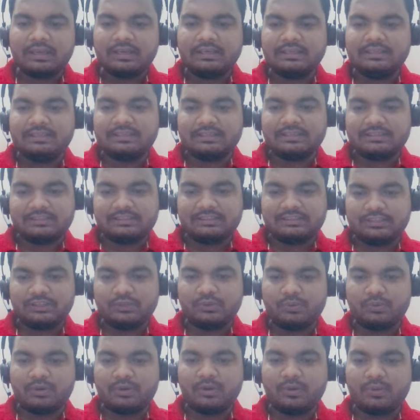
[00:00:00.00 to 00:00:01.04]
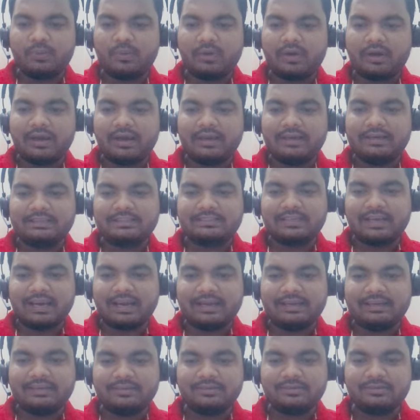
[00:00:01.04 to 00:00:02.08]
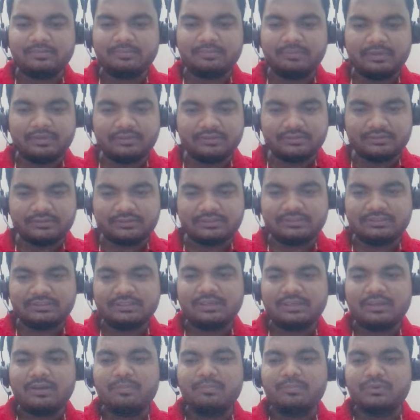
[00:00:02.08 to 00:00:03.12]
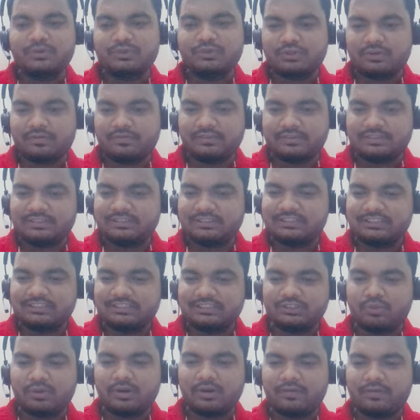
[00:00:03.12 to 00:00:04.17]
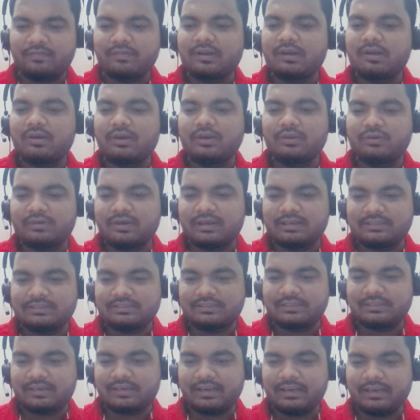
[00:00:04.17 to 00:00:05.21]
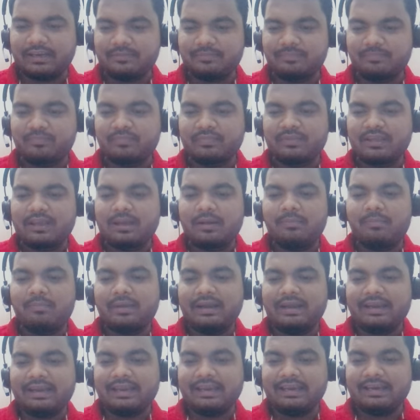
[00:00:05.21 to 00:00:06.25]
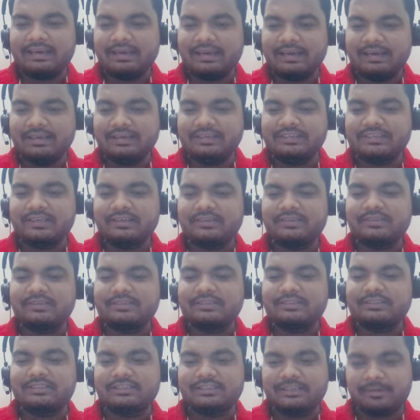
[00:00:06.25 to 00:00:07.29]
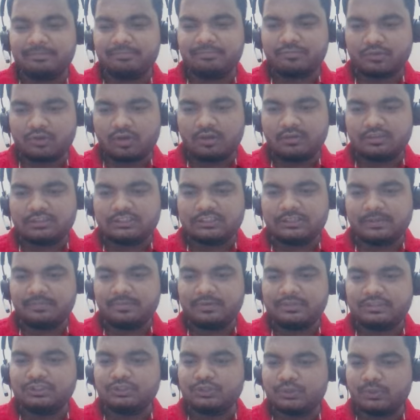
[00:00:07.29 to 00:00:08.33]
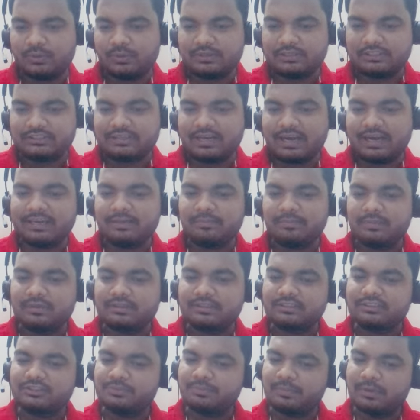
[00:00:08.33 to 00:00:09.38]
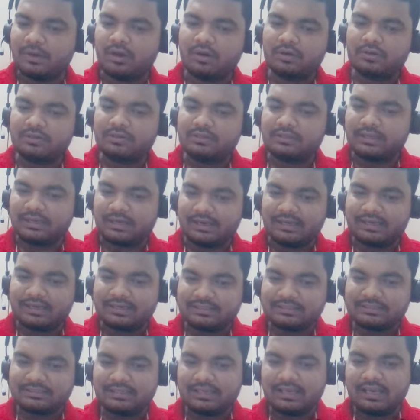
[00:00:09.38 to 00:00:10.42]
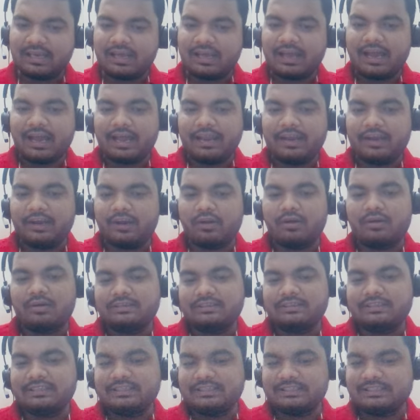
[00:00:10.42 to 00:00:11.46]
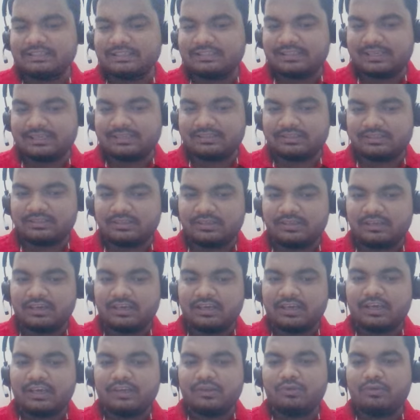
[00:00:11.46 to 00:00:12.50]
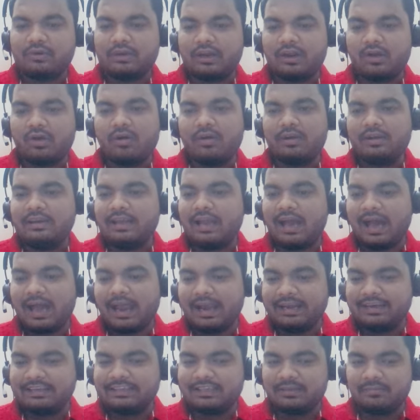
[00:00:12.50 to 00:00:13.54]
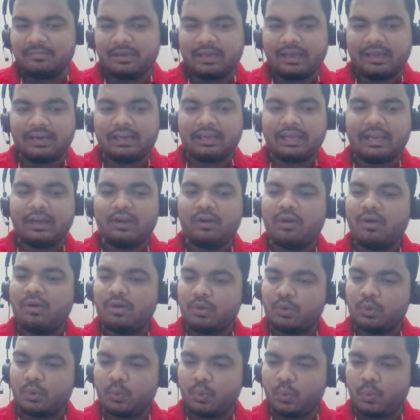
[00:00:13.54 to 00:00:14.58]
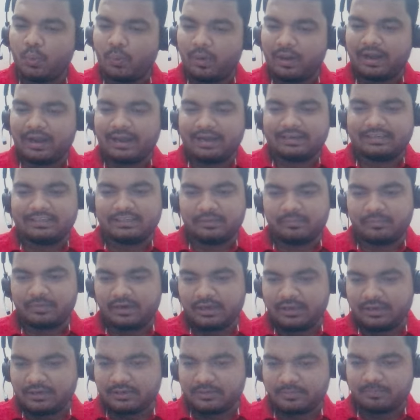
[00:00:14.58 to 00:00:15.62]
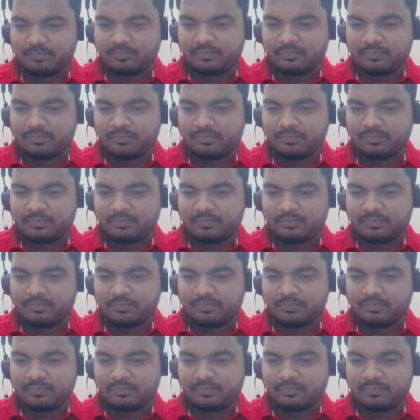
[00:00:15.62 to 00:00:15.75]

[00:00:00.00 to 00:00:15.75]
Yes, you can override static methods. Most of us, this is what we are going to answer, right? But in general, the depth concept is no. Static methods belong to the class and not the instance. You can only hide them and cannot override them, right?